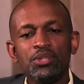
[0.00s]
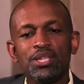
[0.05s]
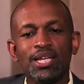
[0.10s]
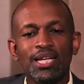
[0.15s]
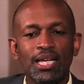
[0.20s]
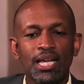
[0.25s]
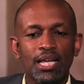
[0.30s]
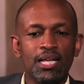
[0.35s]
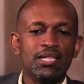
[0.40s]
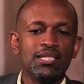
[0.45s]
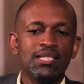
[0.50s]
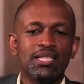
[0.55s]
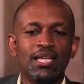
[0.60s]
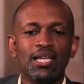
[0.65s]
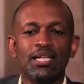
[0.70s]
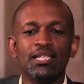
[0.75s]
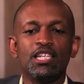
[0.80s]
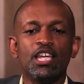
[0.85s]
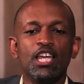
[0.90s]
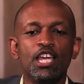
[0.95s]
Luther King
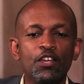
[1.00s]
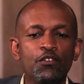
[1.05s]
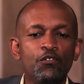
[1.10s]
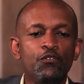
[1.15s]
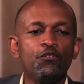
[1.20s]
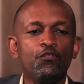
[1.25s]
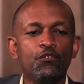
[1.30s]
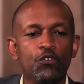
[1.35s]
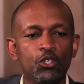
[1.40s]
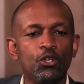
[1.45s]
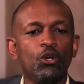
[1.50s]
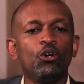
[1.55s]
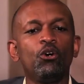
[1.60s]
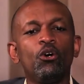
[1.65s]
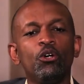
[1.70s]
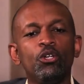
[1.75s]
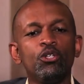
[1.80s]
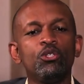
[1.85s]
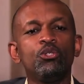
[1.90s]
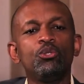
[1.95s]
said, if you're
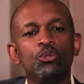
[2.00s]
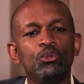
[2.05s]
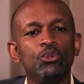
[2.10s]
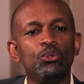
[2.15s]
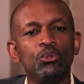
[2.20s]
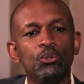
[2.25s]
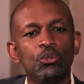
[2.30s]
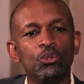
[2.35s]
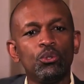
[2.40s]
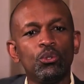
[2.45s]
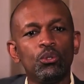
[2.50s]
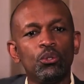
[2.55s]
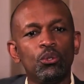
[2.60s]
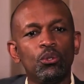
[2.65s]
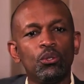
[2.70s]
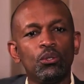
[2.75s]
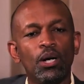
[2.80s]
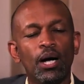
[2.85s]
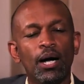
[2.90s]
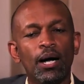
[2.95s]
going to
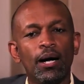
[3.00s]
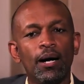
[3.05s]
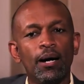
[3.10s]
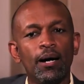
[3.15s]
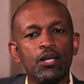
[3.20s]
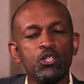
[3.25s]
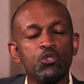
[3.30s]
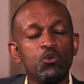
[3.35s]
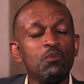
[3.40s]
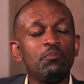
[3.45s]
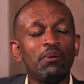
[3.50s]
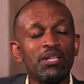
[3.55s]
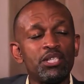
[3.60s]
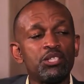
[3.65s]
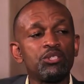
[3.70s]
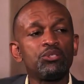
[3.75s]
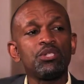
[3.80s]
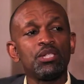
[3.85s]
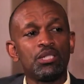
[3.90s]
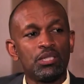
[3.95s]
sweep a
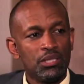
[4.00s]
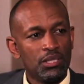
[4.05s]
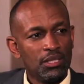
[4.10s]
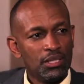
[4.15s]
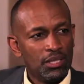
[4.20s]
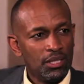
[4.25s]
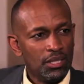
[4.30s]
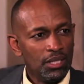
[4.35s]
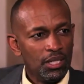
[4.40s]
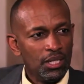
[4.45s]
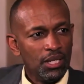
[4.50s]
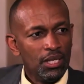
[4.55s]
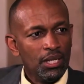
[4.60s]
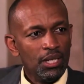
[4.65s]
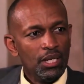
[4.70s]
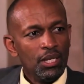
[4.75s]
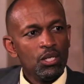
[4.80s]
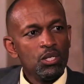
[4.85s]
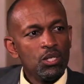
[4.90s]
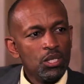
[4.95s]
street,
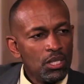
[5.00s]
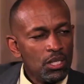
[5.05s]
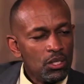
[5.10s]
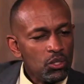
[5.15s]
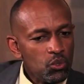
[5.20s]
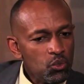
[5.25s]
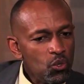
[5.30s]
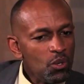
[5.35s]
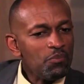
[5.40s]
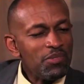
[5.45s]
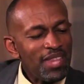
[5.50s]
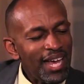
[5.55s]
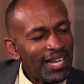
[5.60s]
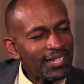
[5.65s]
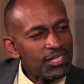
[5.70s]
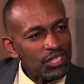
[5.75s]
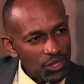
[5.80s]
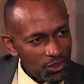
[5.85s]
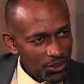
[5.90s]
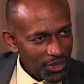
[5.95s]
sweep
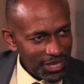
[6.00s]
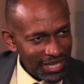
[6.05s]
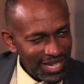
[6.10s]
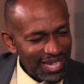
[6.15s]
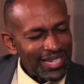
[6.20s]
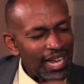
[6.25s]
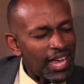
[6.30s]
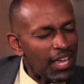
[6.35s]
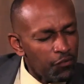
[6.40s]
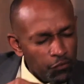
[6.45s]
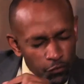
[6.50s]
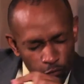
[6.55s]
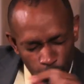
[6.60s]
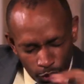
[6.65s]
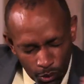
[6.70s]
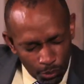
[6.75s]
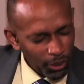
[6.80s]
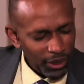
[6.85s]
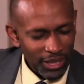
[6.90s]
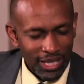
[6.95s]
that street that
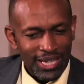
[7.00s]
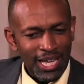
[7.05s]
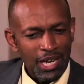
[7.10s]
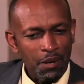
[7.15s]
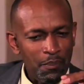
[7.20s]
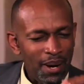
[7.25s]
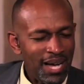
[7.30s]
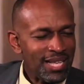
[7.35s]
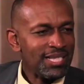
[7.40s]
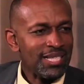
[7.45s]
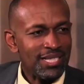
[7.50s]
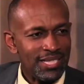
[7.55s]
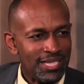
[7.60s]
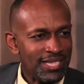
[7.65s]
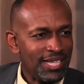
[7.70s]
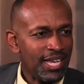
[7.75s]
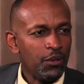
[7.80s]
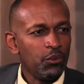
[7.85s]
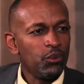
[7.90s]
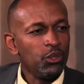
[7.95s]
everybody that passes
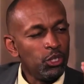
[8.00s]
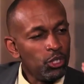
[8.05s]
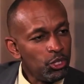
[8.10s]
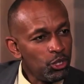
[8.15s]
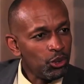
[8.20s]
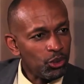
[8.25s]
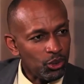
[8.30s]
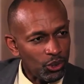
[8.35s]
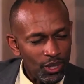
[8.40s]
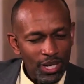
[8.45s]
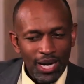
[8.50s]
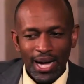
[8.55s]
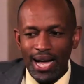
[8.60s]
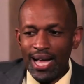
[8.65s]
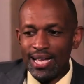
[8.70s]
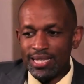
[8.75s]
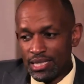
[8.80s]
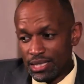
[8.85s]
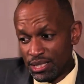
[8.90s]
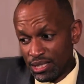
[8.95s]
there will know
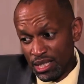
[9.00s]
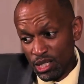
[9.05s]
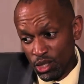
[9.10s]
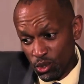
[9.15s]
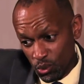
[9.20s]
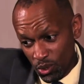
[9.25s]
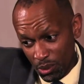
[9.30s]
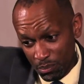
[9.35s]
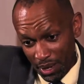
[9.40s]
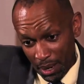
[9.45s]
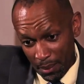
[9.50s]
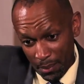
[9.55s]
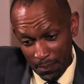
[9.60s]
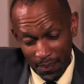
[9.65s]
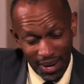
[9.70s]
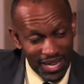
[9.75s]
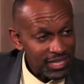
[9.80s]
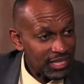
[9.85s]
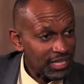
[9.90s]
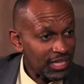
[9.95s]
a street sweeper
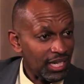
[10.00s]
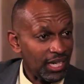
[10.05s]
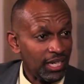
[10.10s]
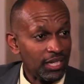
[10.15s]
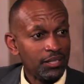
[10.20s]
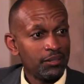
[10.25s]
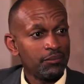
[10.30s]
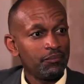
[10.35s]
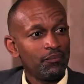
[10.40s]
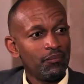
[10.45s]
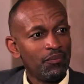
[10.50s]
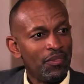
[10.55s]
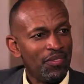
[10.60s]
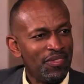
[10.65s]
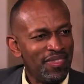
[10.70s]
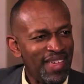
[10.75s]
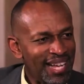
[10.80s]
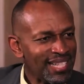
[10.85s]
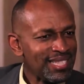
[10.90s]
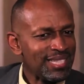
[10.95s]
passed here.
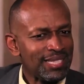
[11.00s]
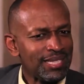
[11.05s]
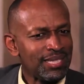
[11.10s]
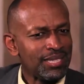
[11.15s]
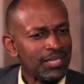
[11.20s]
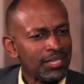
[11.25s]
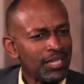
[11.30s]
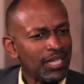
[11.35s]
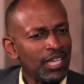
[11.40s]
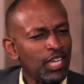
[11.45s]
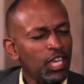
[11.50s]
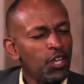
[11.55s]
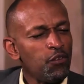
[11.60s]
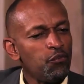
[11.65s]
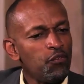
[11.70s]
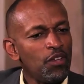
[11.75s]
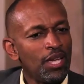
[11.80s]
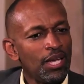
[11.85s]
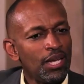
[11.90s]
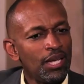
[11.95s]
That's
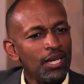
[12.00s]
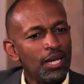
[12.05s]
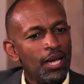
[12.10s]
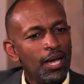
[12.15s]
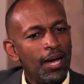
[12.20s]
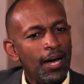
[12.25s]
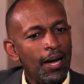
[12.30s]
giving